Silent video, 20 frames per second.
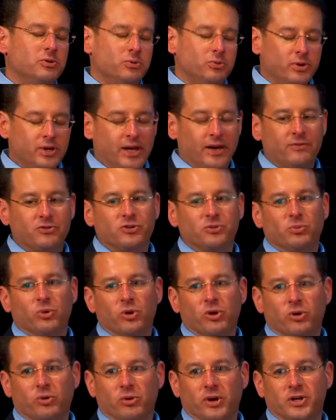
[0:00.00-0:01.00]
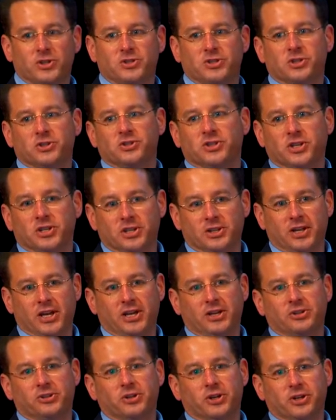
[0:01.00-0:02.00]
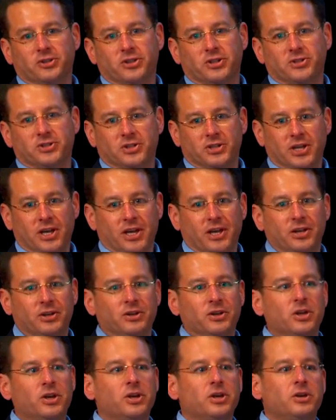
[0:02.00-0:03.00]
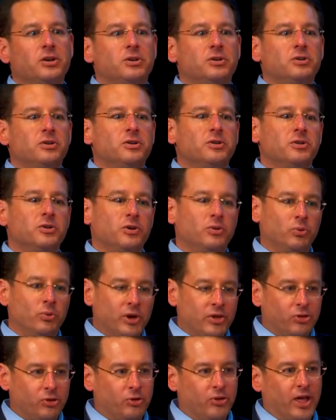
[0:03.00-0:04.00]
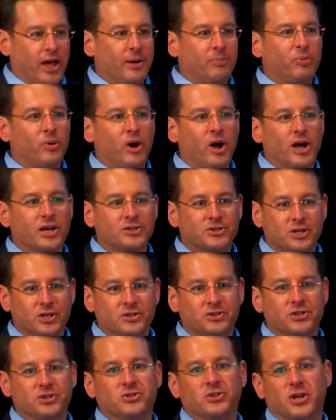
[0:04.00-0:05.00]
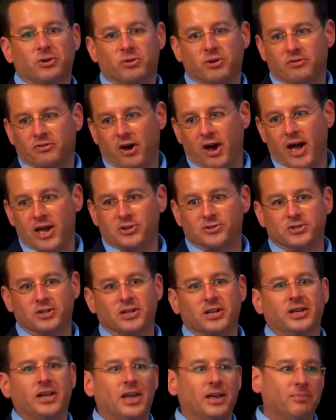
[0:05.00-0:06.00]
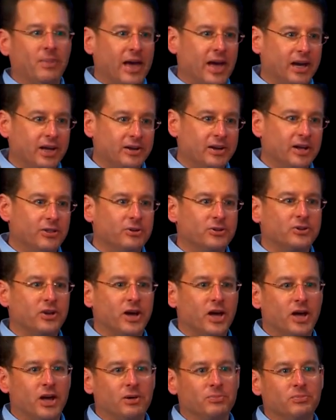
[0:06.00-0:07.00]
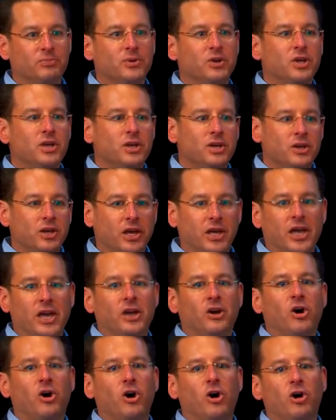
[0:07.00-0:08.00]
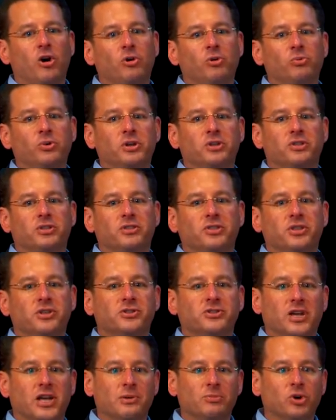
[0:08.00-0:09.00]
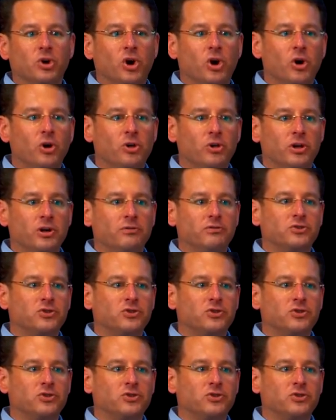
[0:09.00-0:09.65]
we have some more questions, can you take a look at this again? Went through that process. As they revised it, it came back another time. Again, all with the same goal of